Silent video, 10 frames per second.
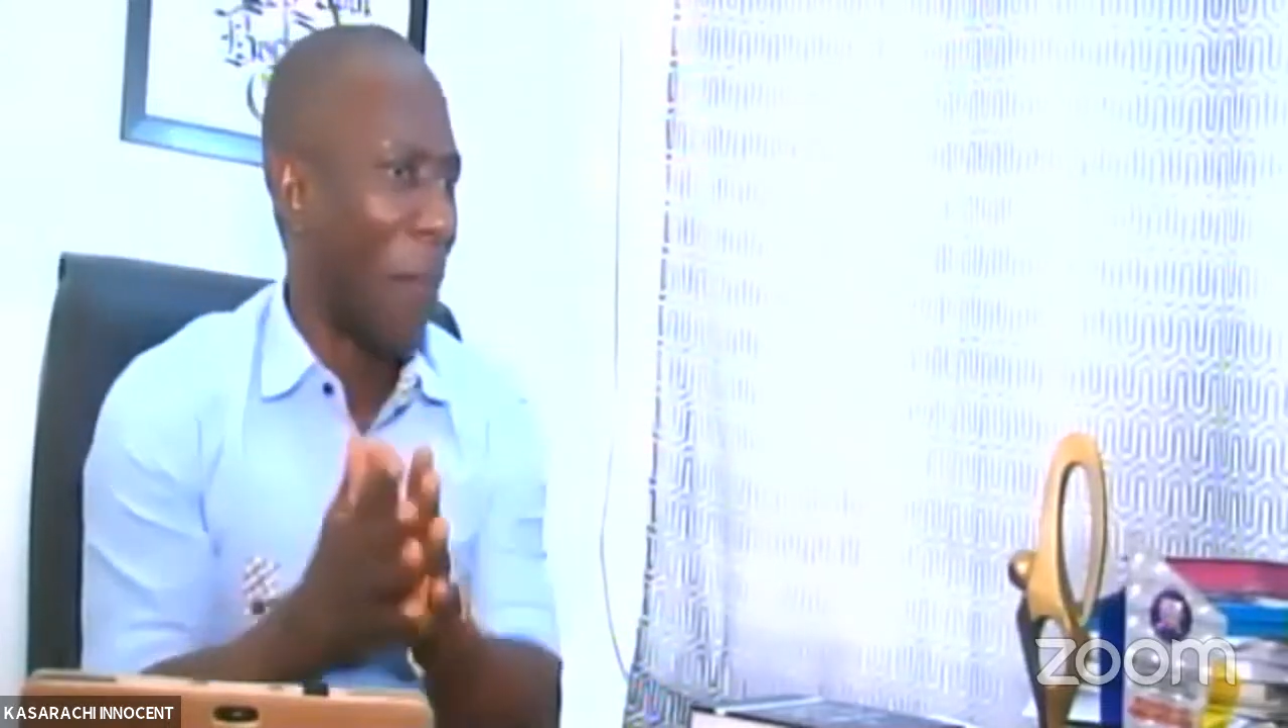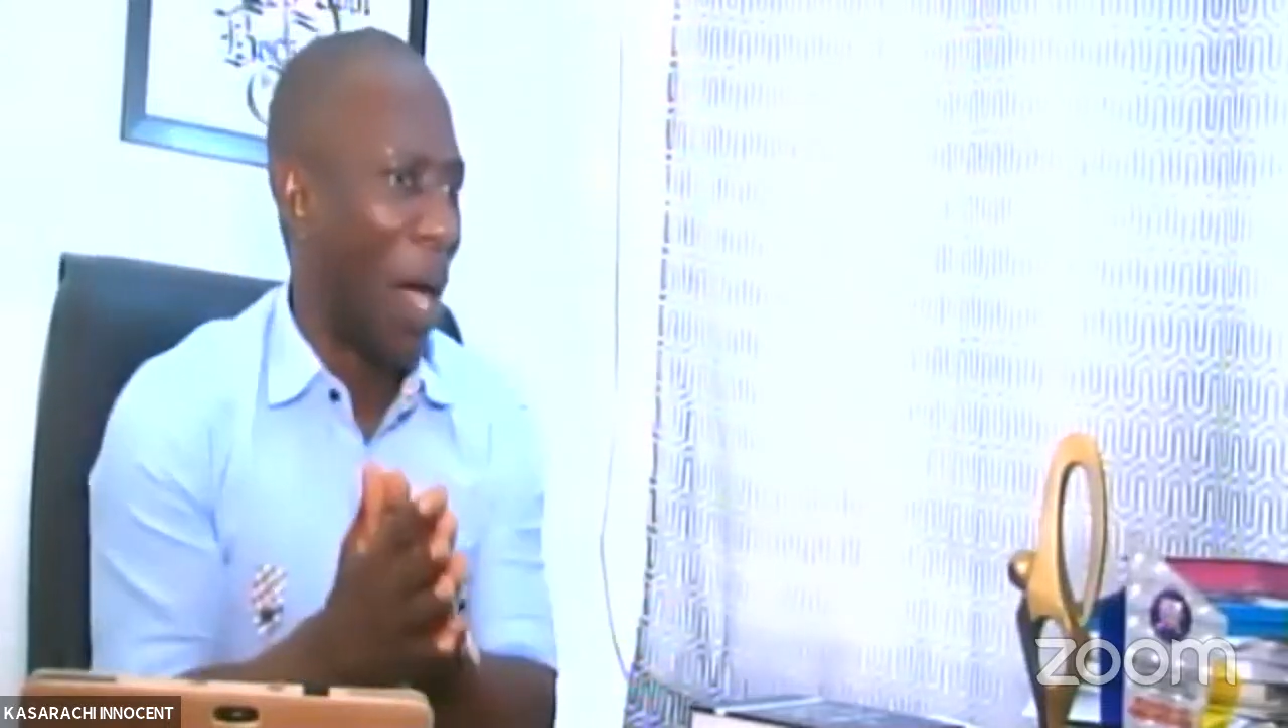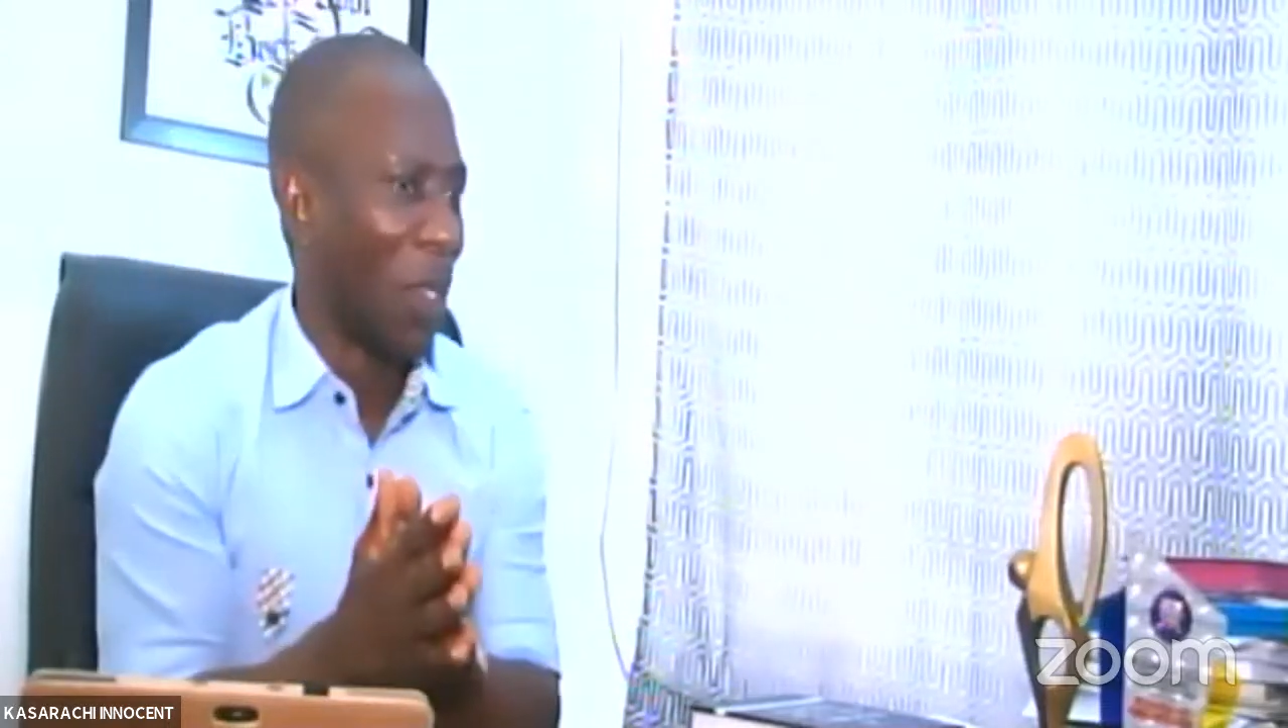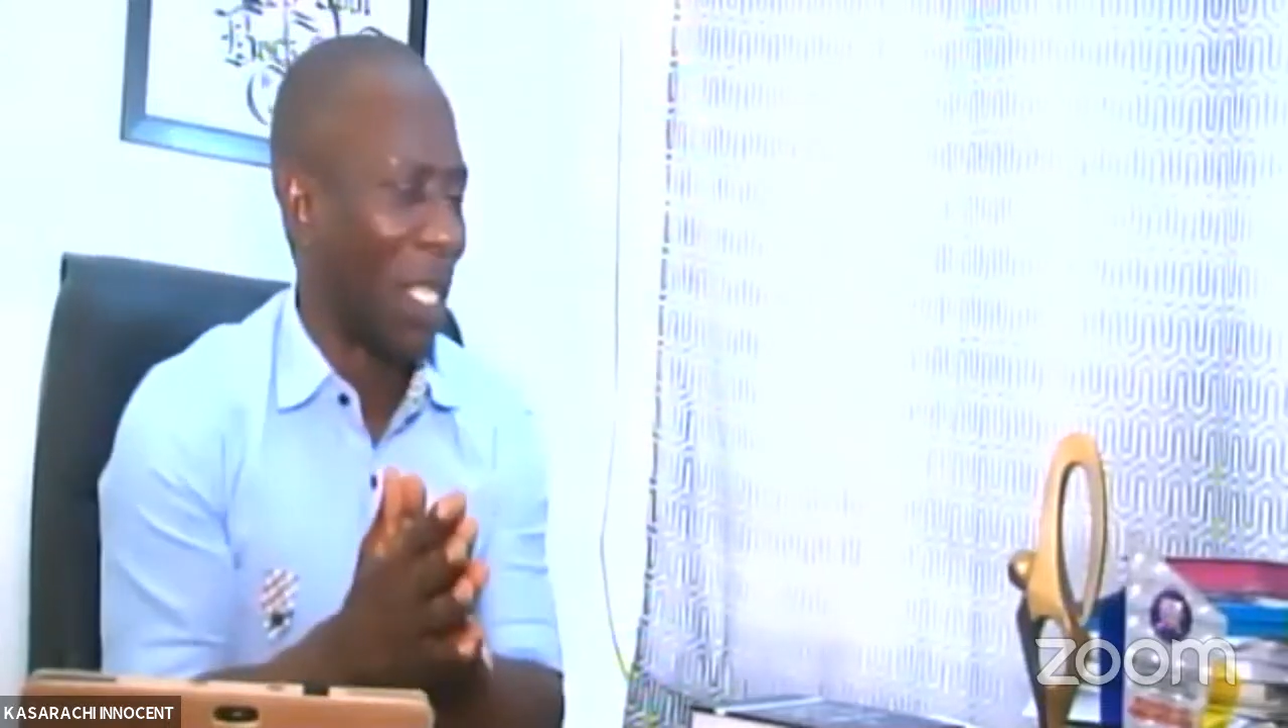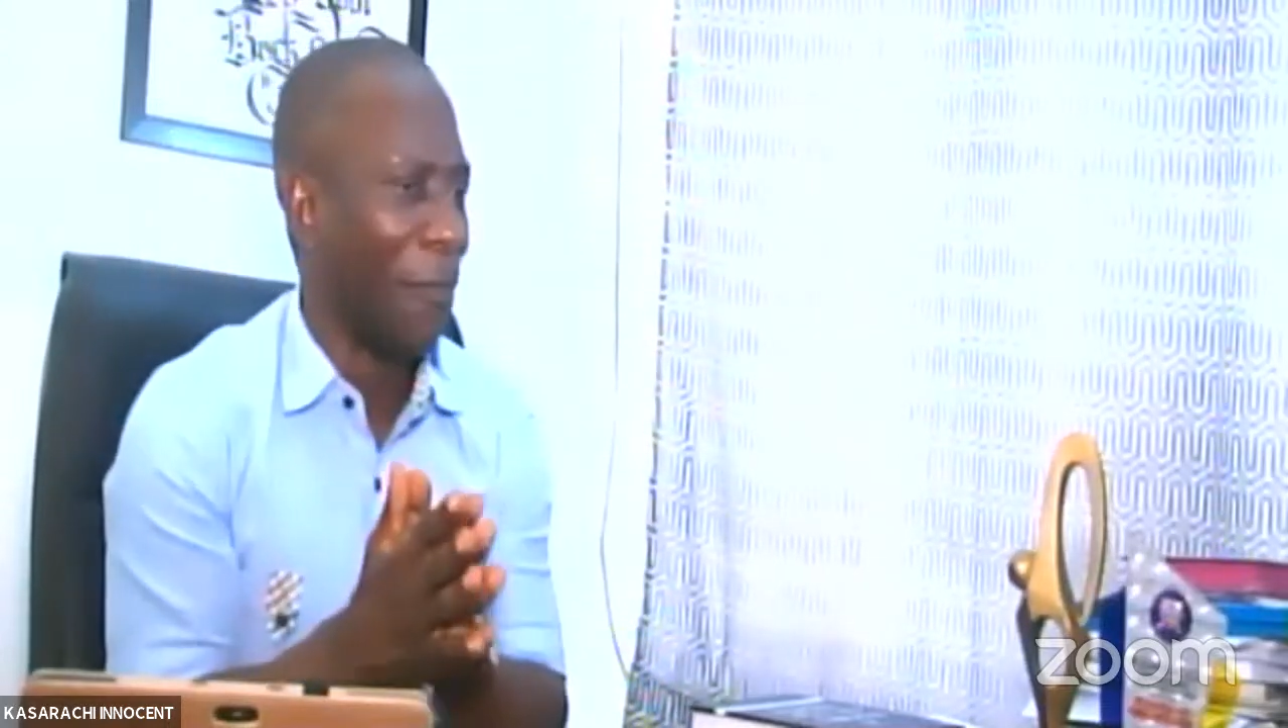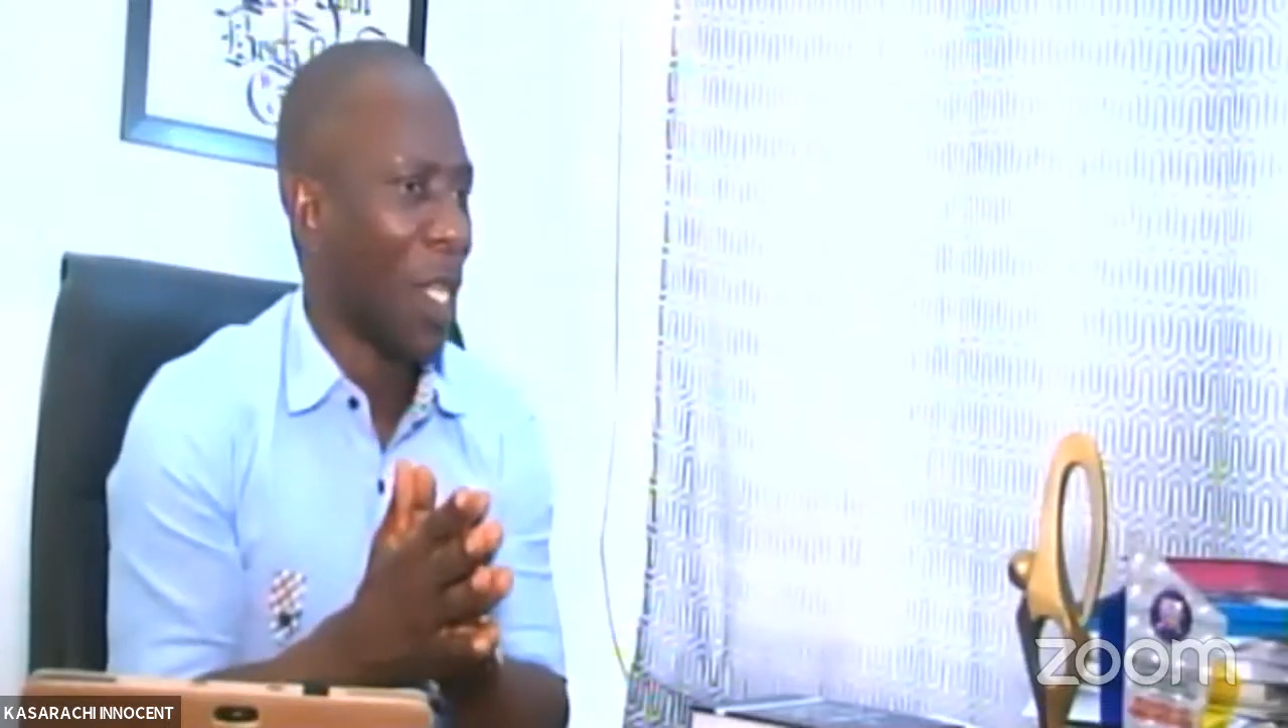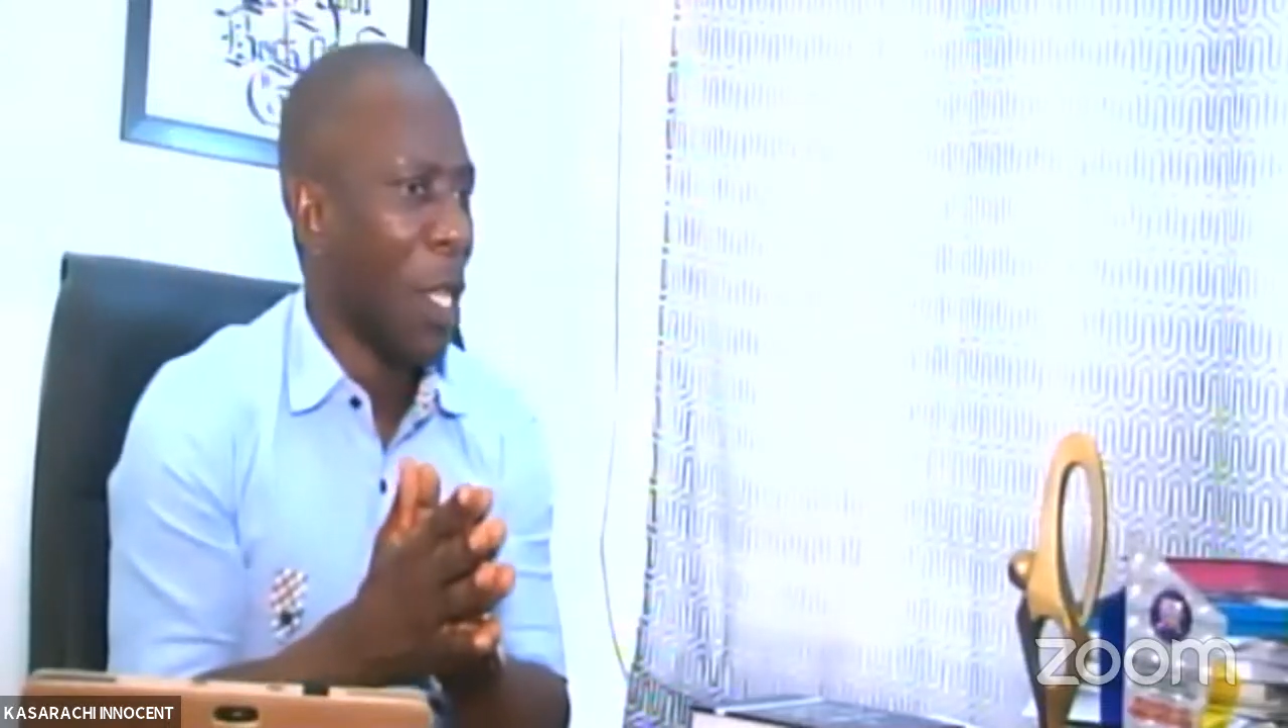mountain.